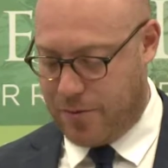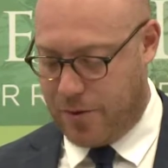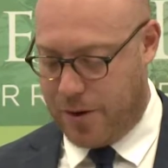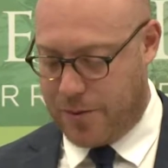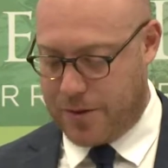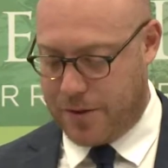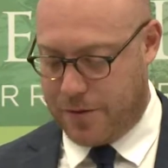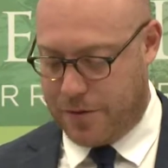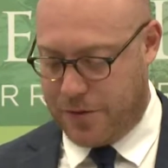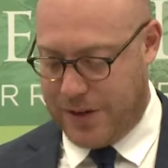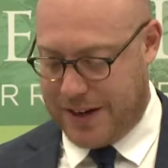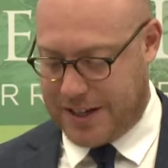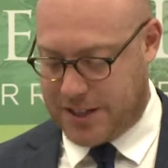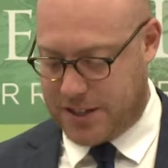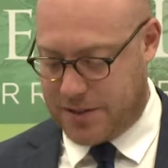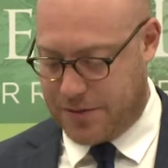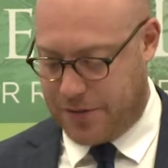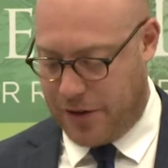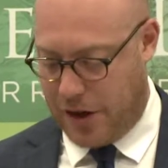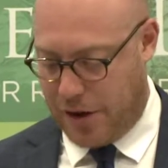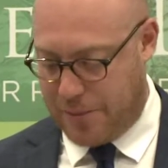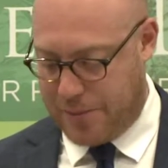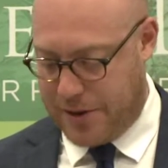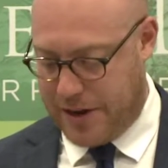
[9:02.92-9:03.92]
what were the facts of
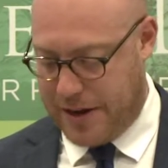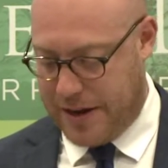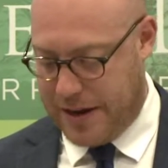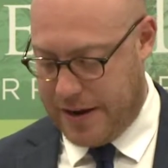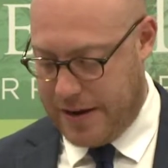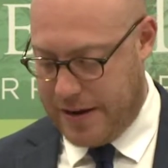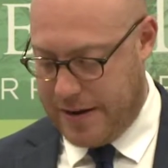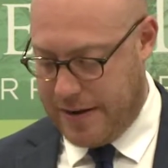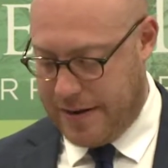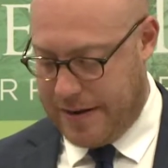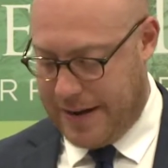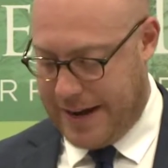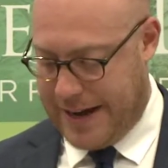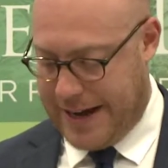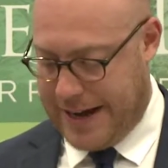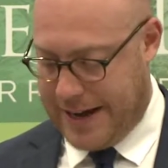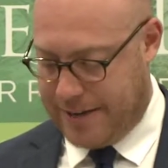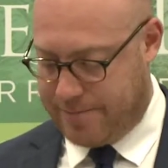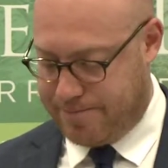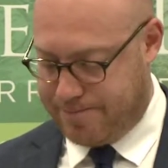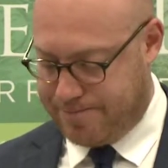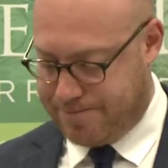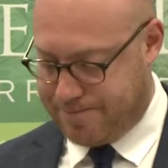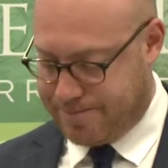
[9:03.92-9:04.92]
Hobby?
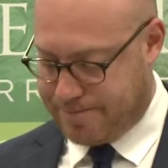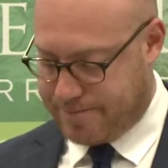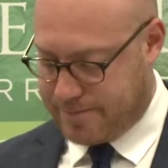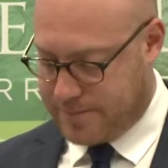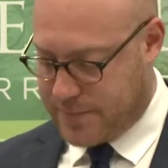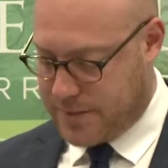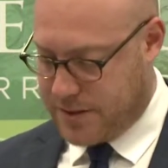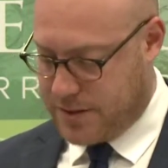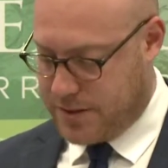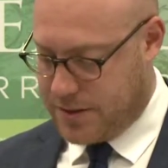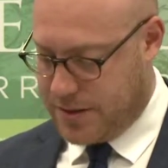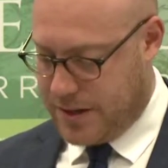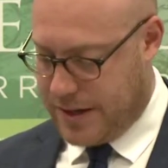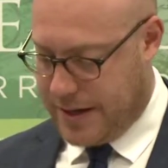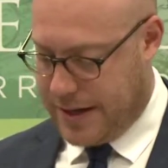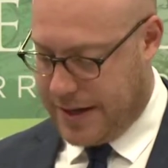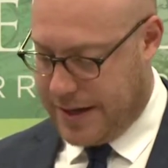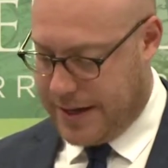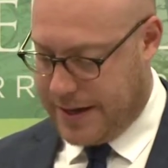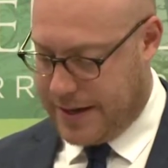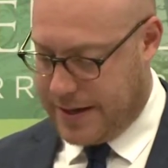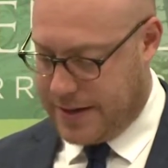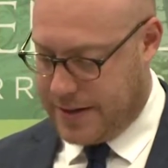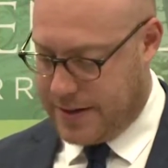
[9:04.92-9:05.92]
The
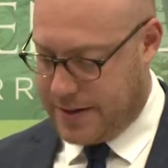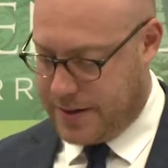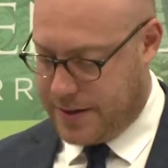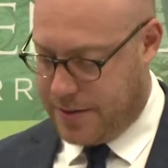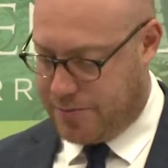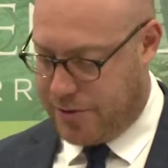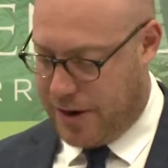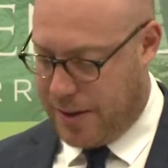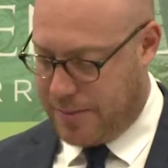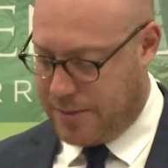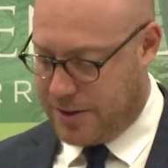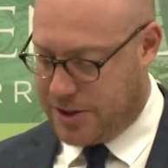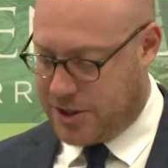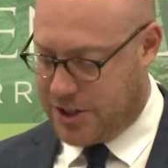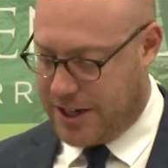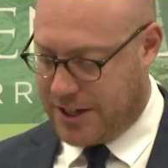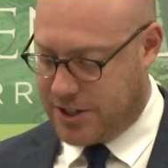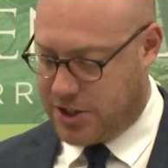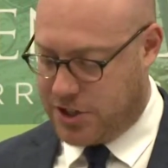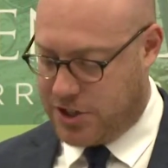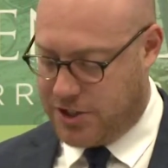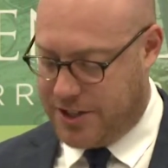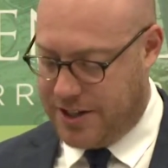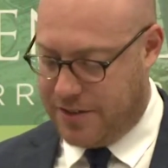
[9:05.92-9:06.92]
primary
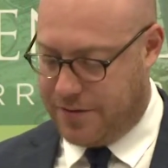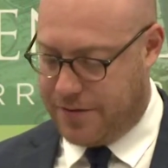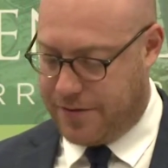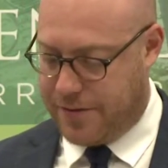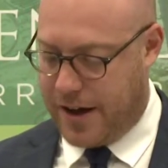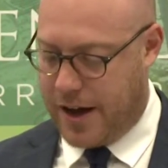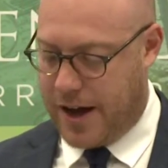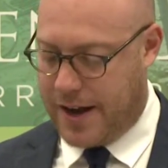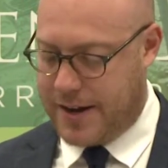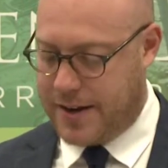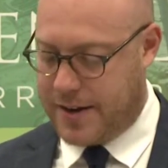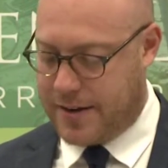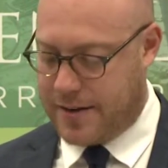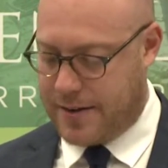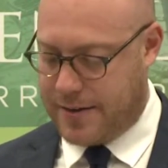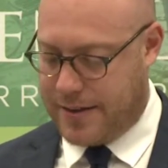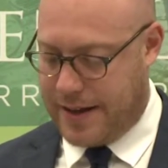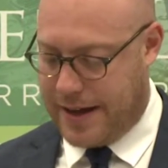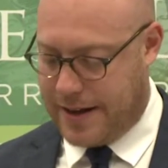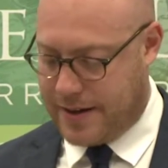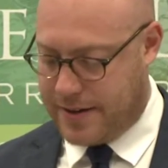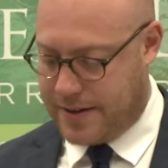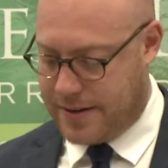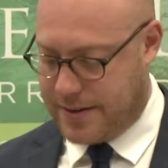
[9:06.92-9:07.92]
judge did find
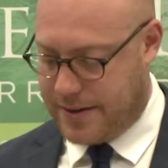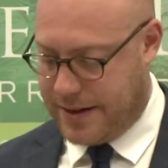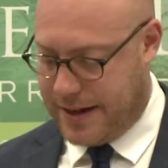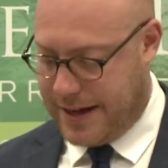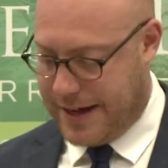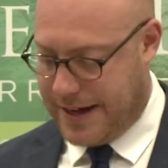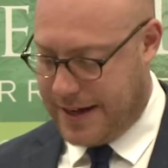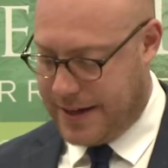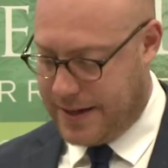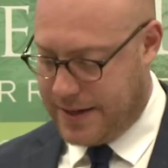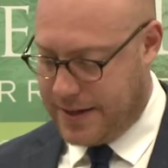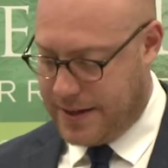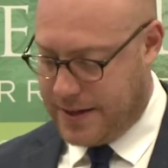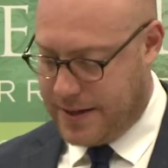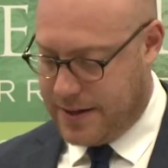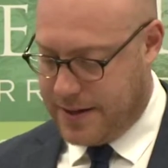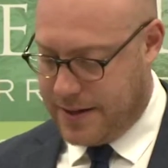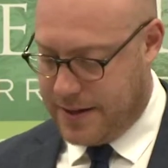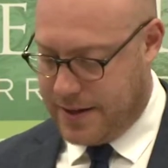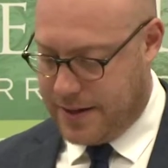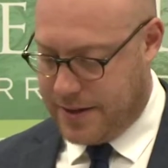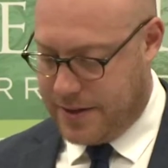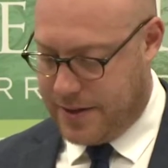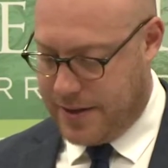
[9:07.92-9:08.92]
that
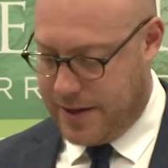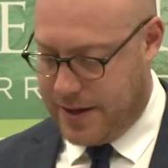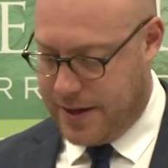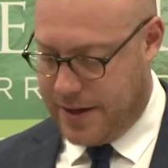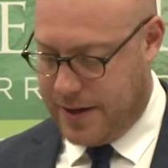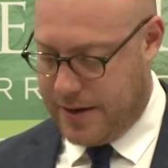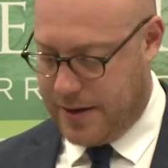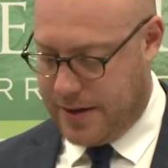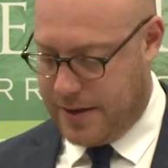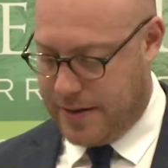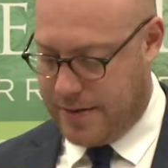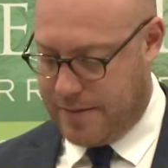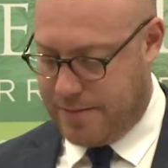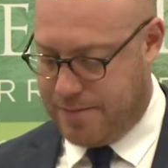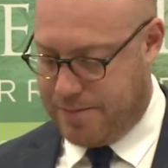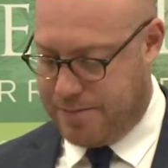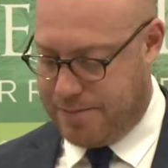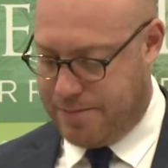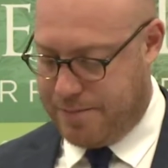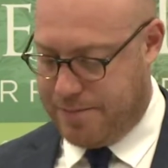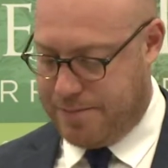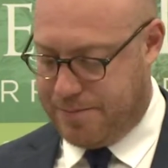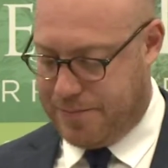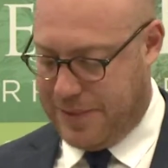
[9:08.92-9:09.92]
the
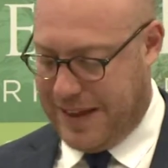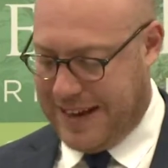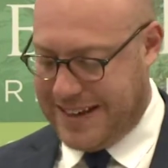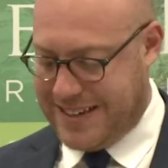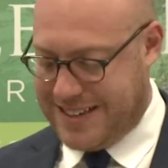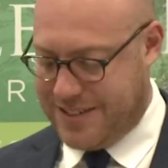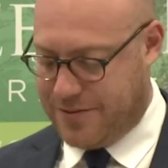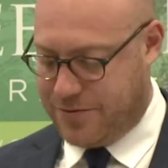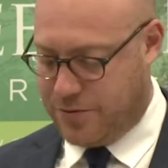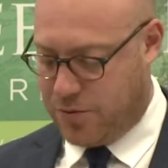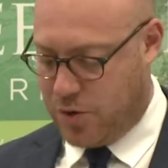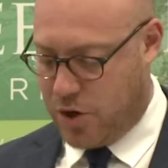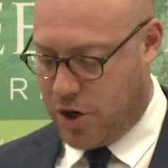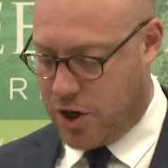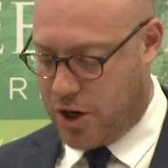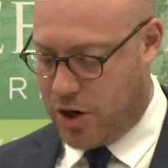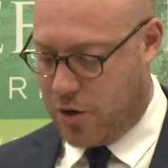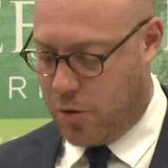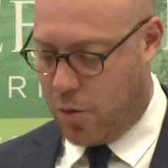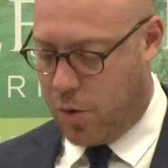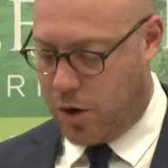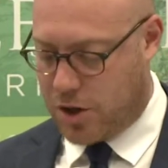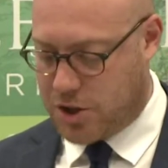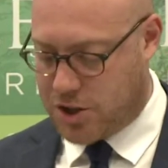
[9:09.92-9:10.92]
plaintiff worker
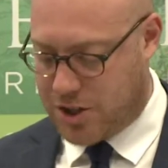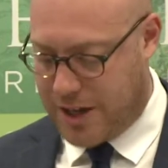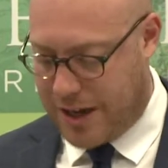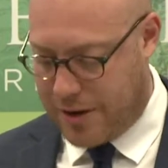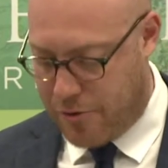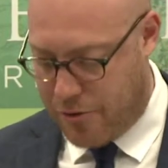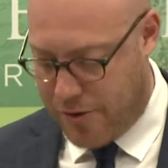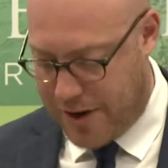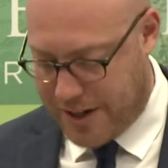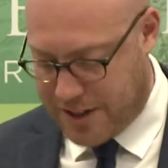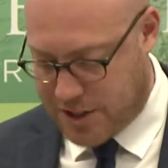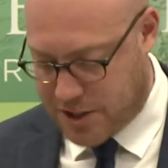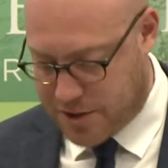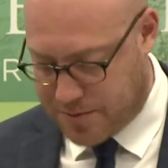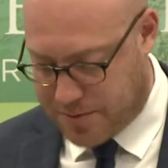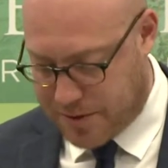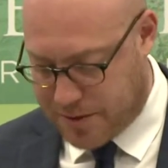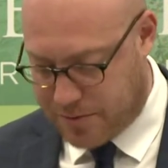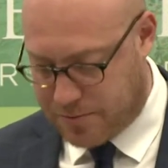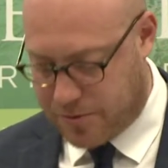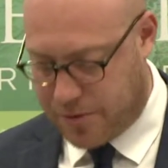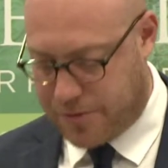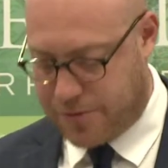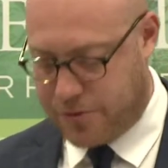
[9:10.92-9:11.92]
was unreasonable
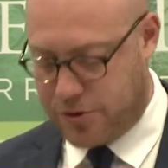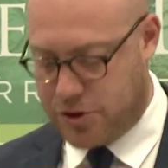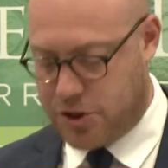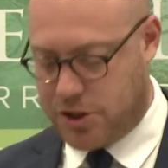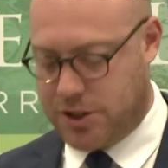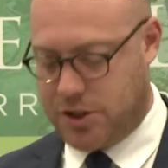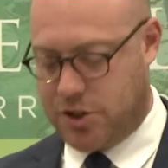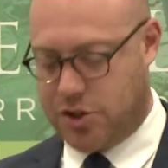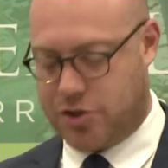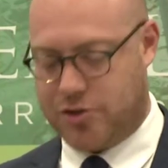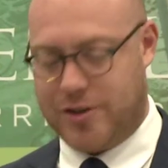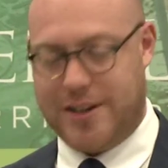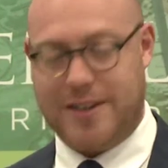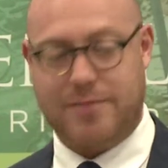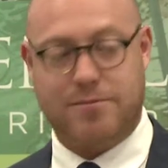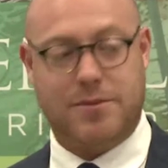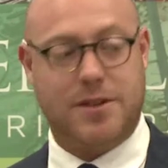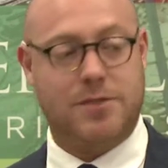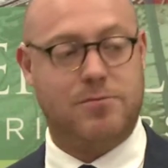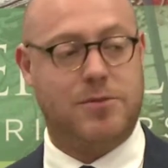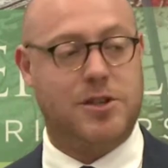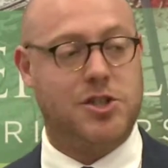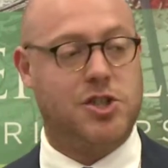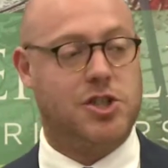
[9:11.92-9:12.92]
in refusing
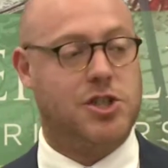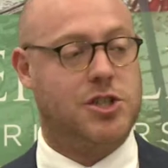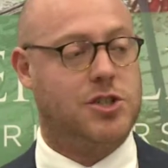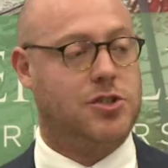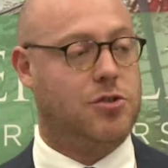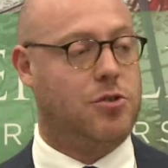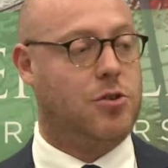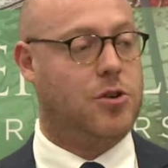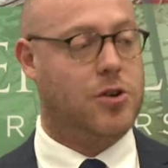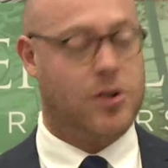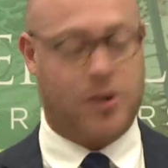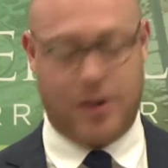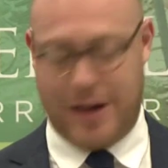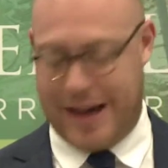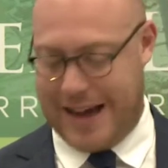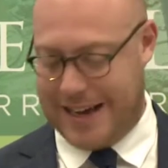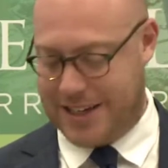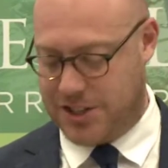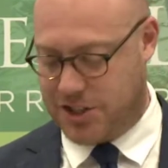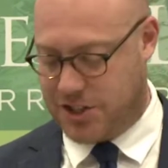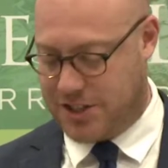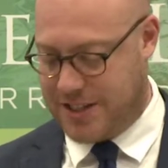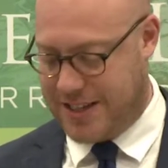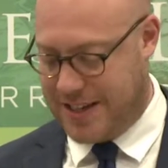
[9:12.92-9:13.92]
treatment when she tore her
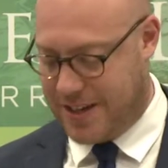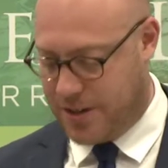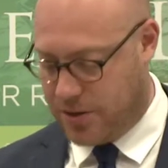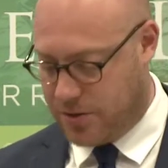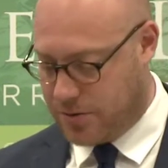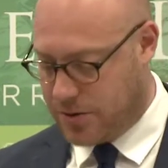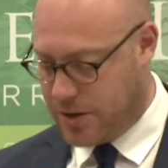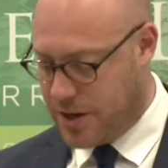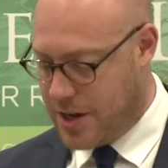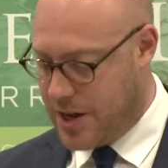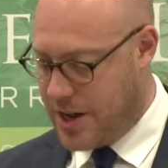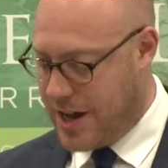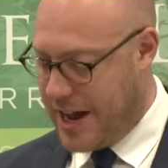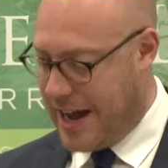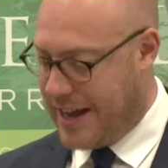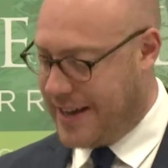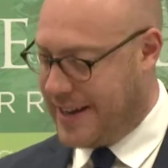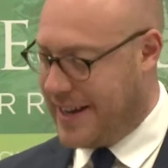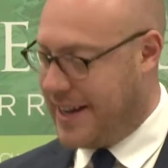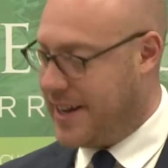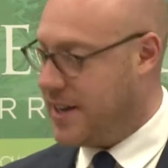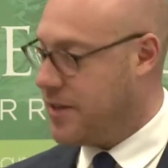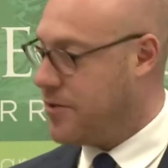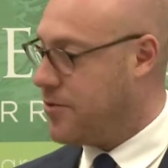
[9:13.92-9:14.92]
ACL and
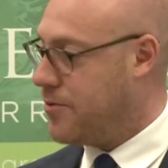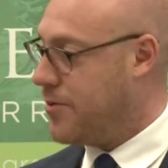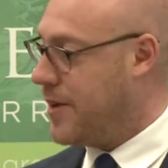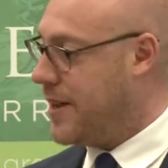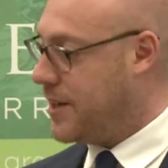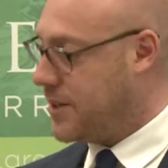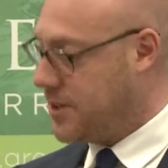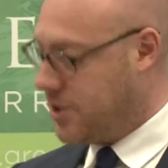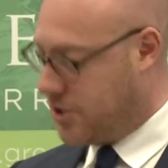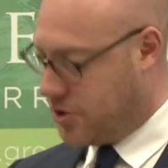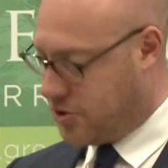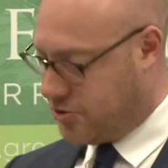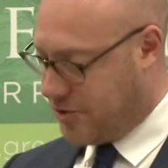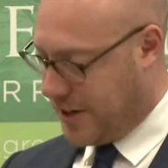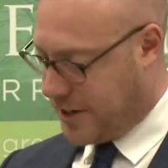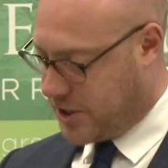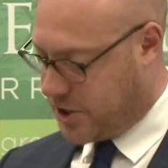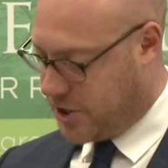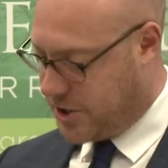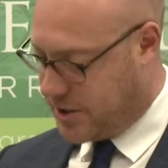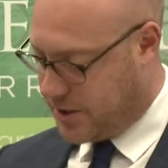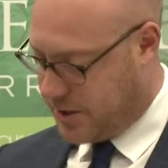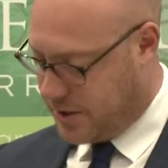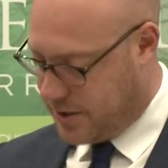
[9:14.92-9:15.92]
needed a
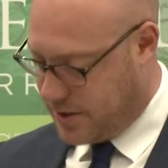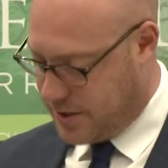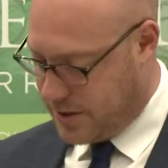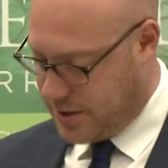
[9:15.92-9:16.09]
reconstruction.